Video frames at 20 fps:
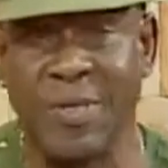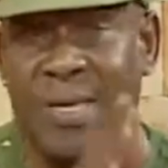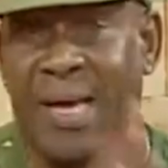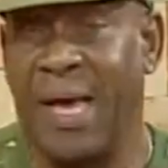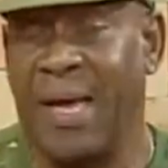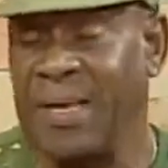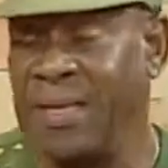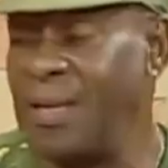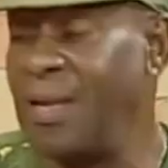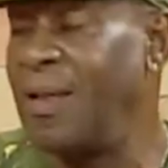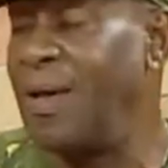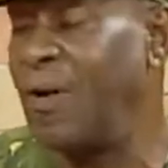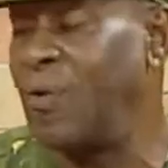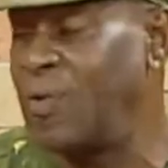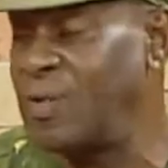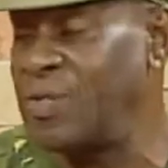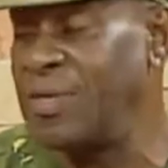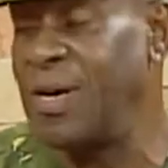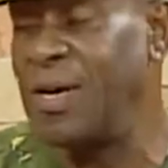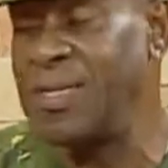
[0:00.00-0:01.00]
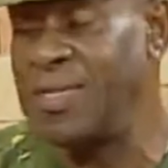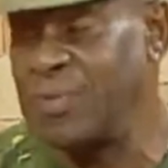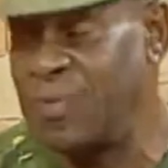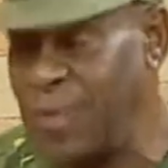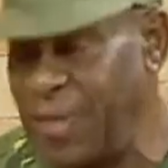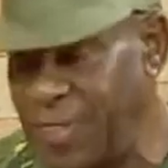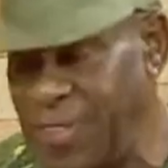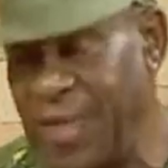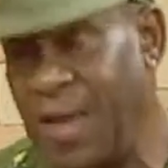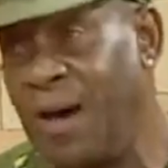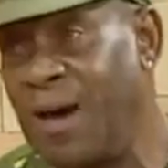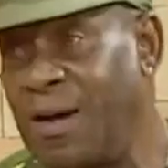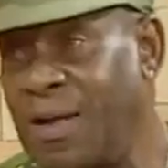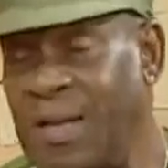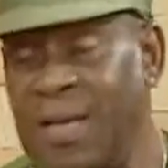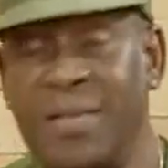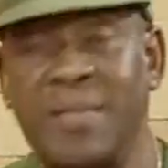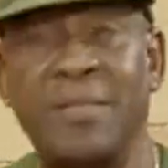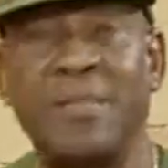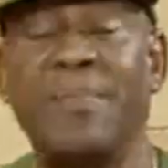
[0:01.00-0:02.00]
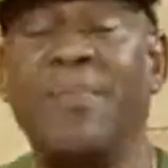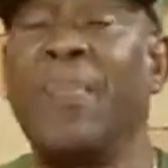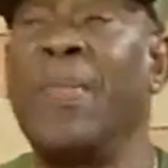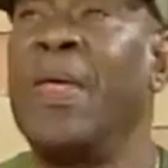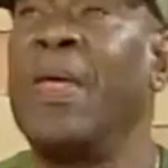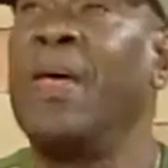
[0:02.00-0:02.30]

tie in the language arts with the art lesson.